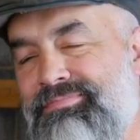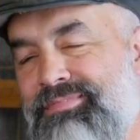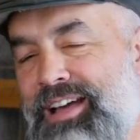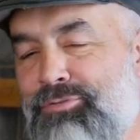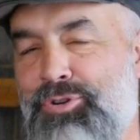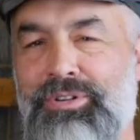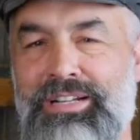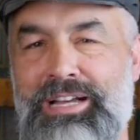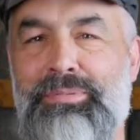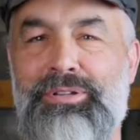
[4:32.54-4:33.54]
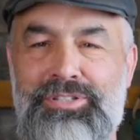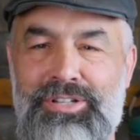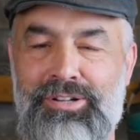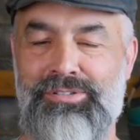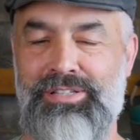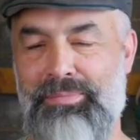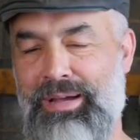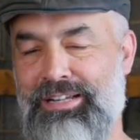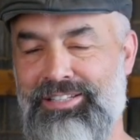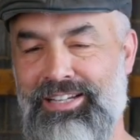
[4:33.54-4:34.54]
I've ruined a couple of stones, I
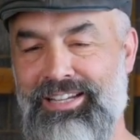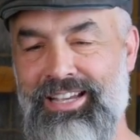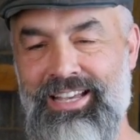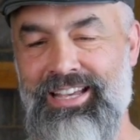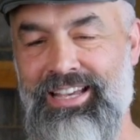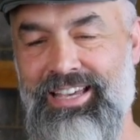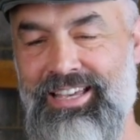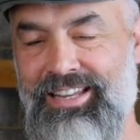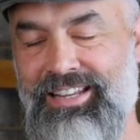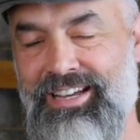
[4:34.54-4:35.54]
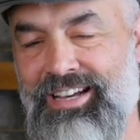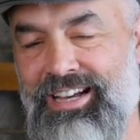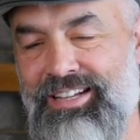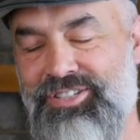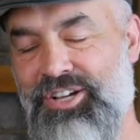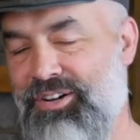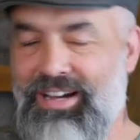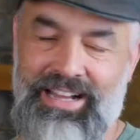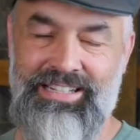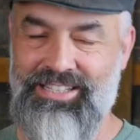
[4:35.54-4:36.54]
might say. And
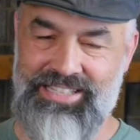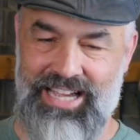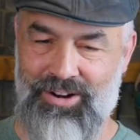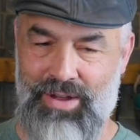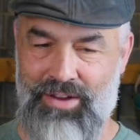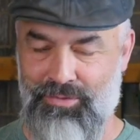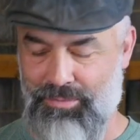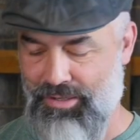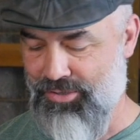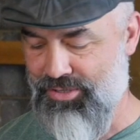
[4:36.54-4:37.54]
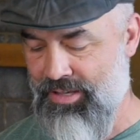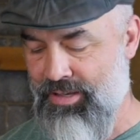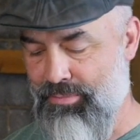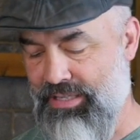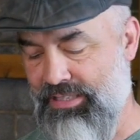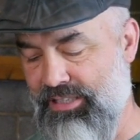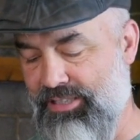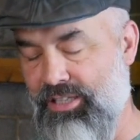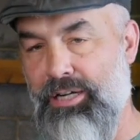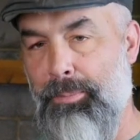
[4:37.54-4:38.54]
so I just got away from those because I
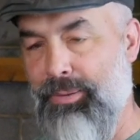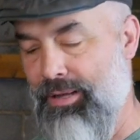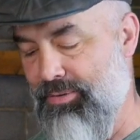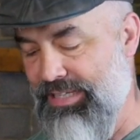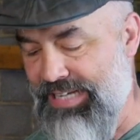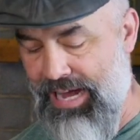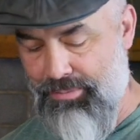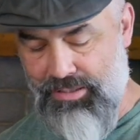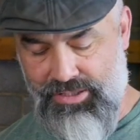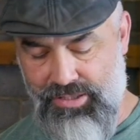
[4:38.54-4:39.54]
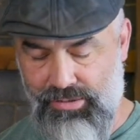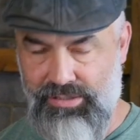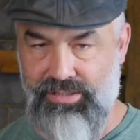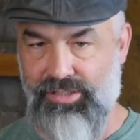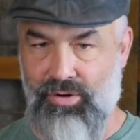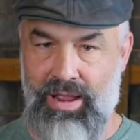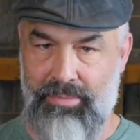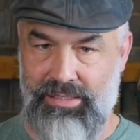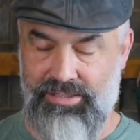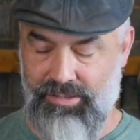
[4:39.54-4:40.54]
started to play with the diamond stones and
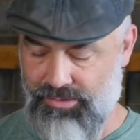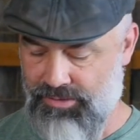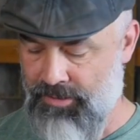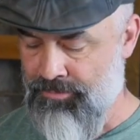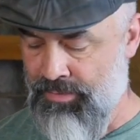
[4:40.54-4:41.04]
ceramic stones.